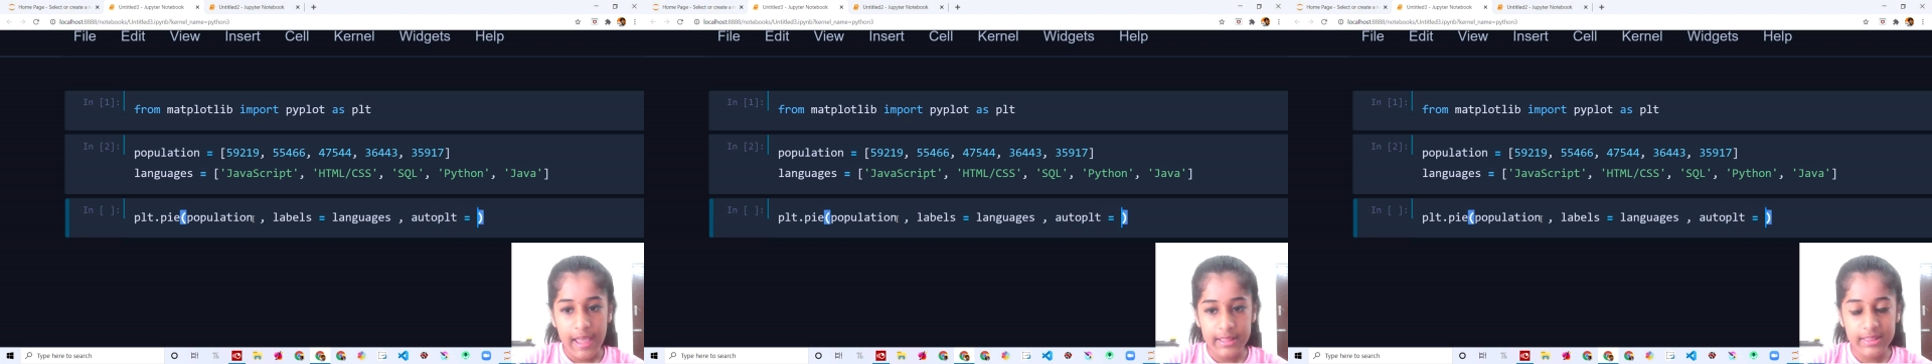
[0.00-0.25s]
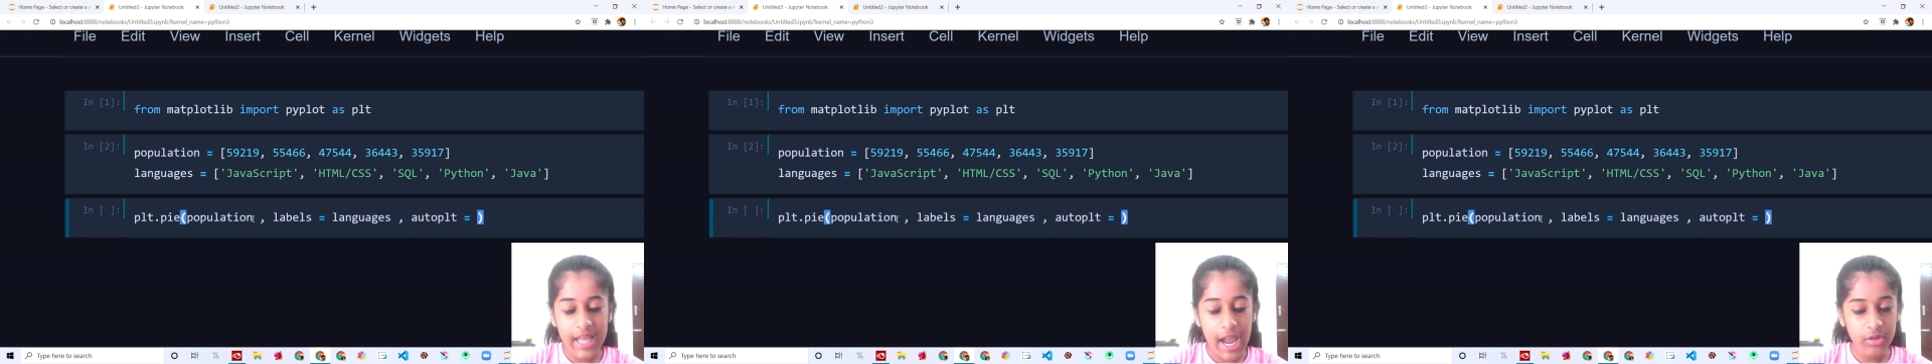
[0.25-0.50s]

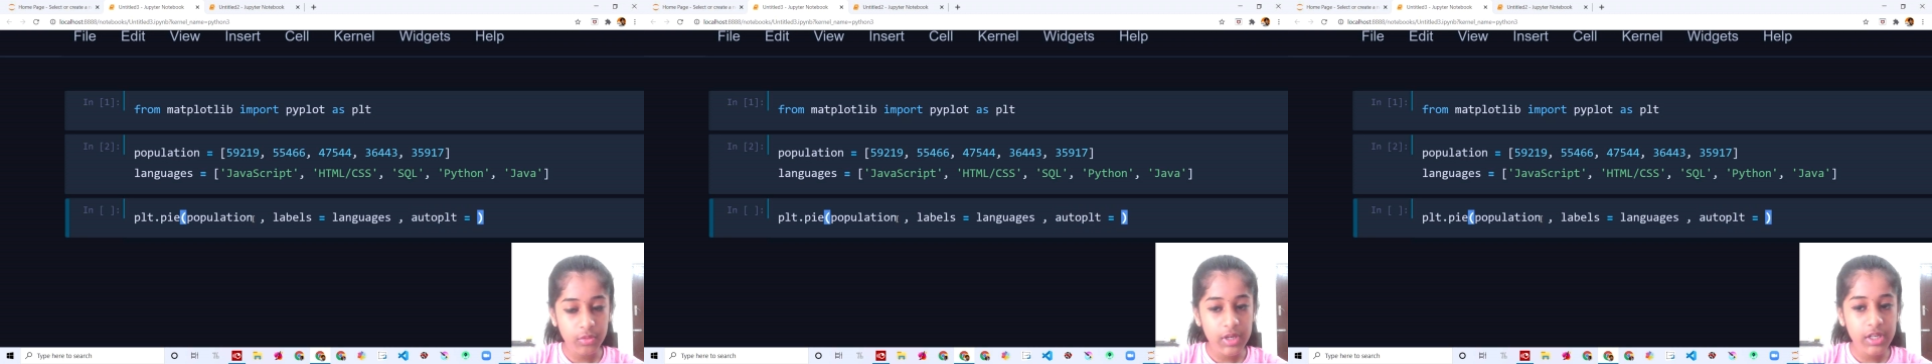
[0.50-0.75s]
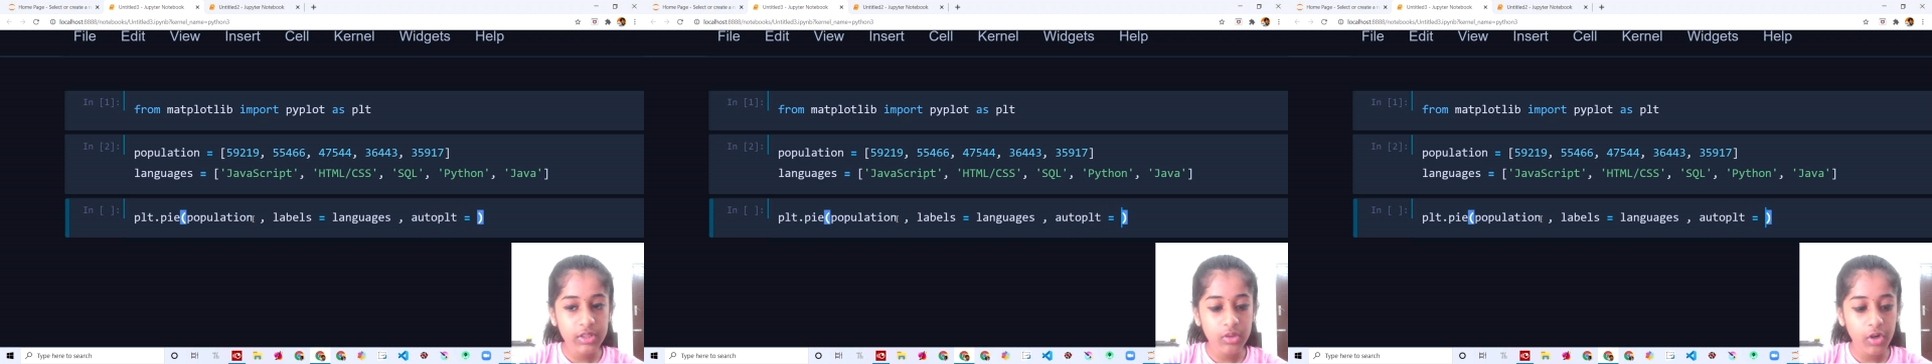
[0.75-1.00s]
and that
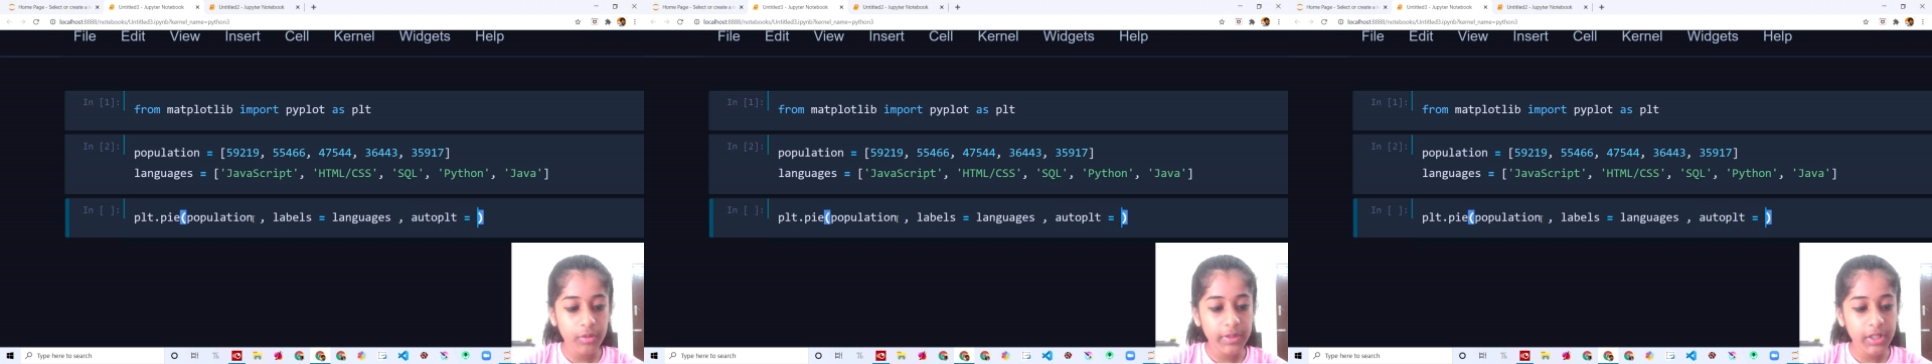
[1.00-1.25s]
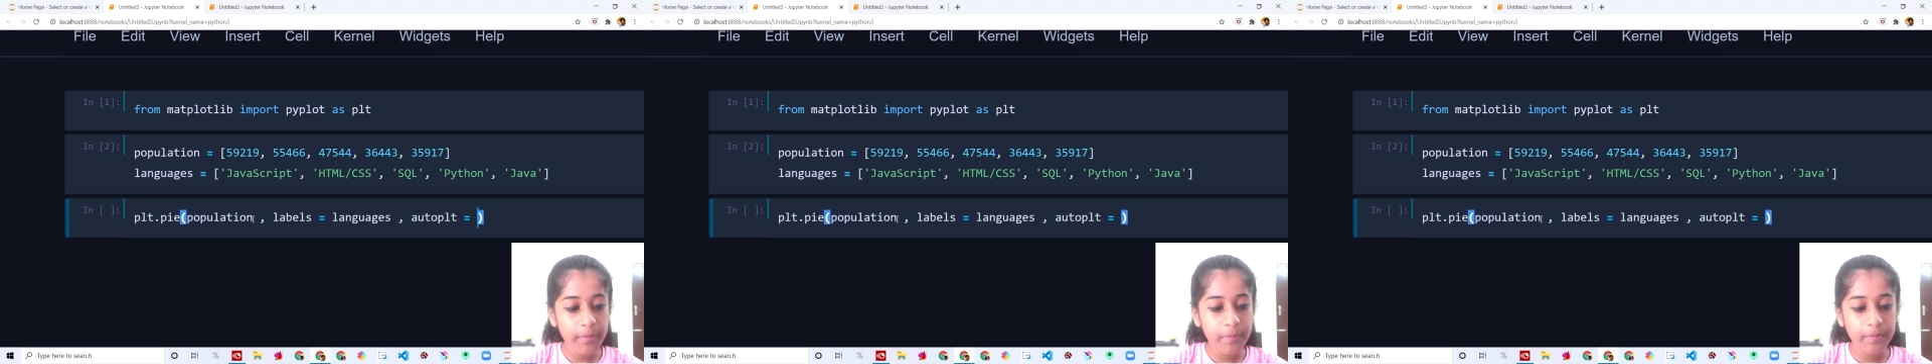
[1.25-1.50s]
one is going to
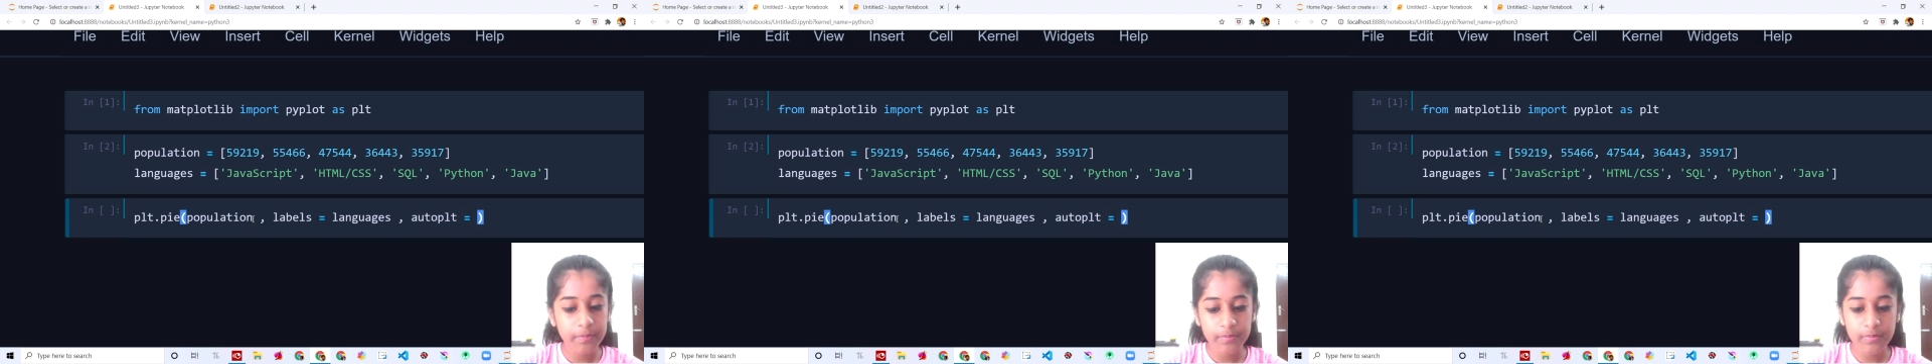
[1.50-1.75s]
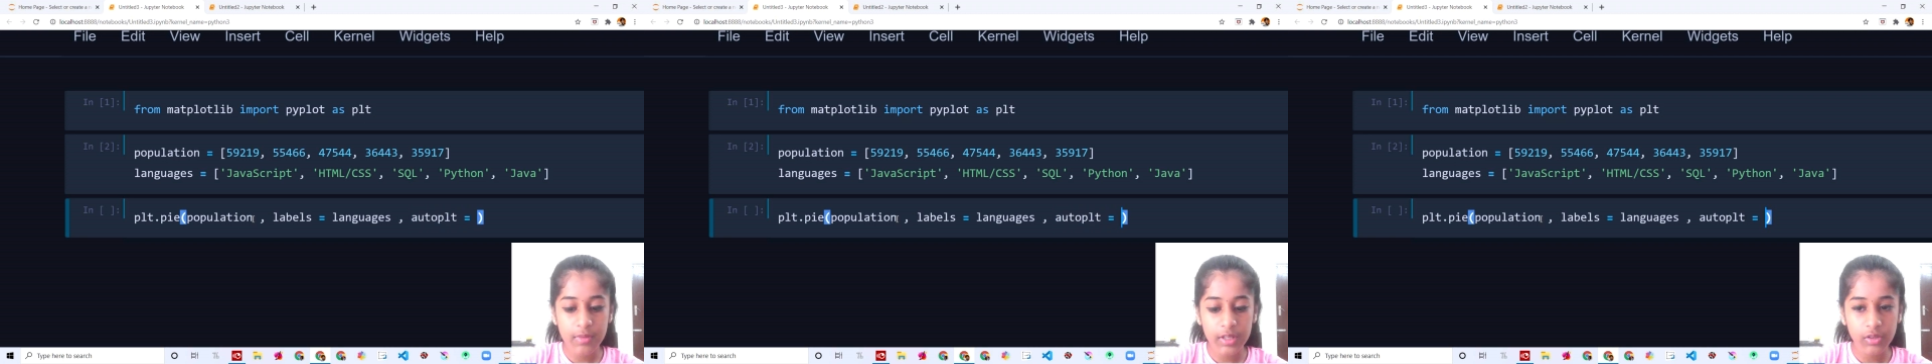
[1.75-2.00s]
be
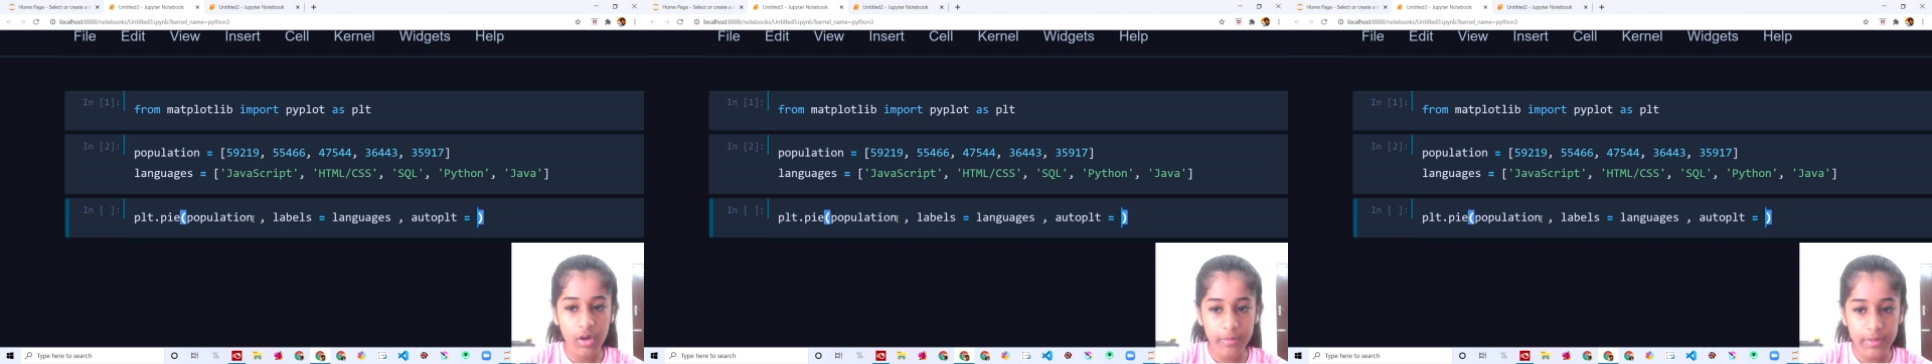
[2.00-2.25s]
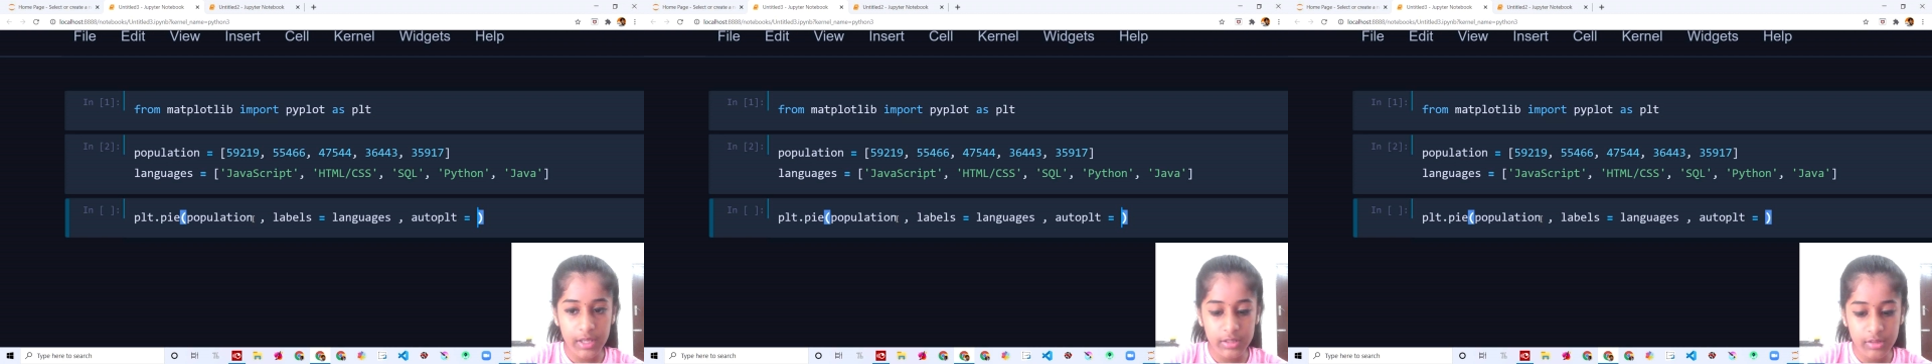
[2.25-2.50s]
it's going
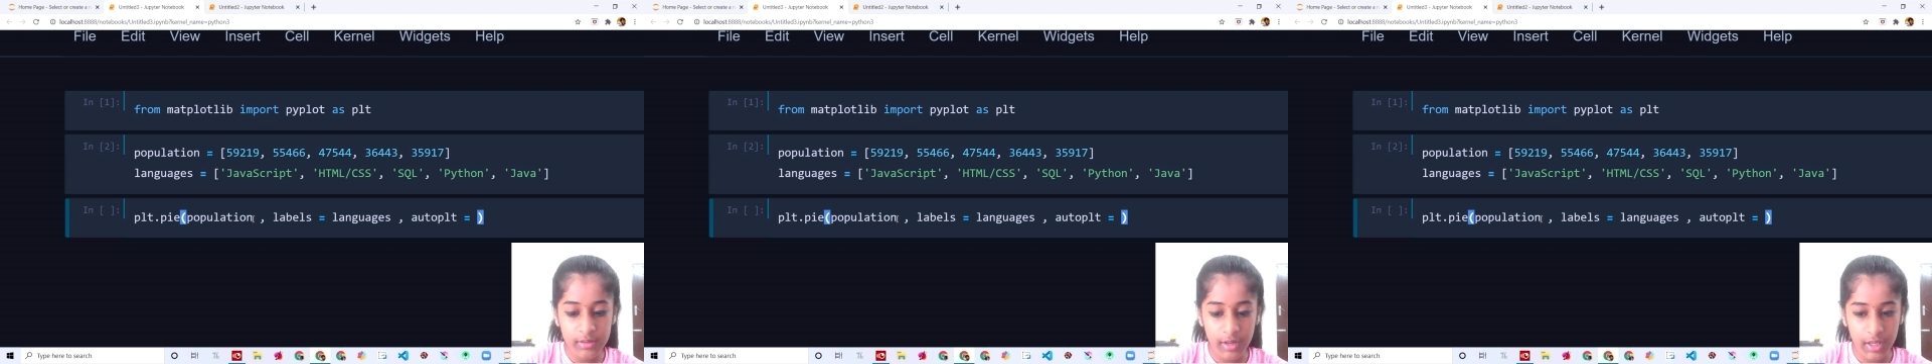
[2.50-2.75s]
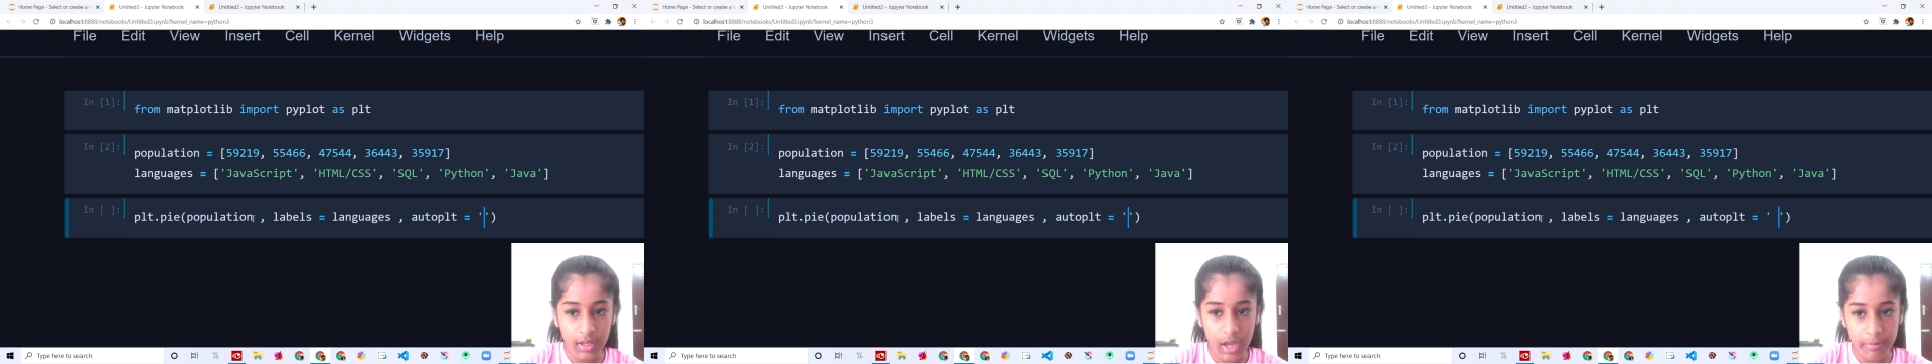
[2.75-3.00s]
to be a
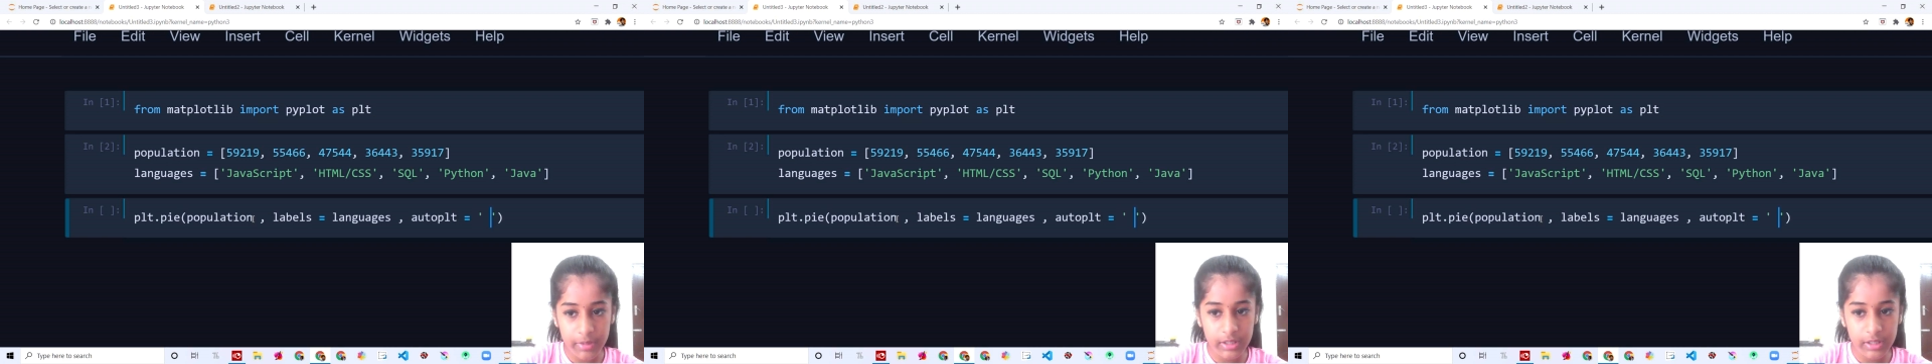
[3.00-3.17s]
string.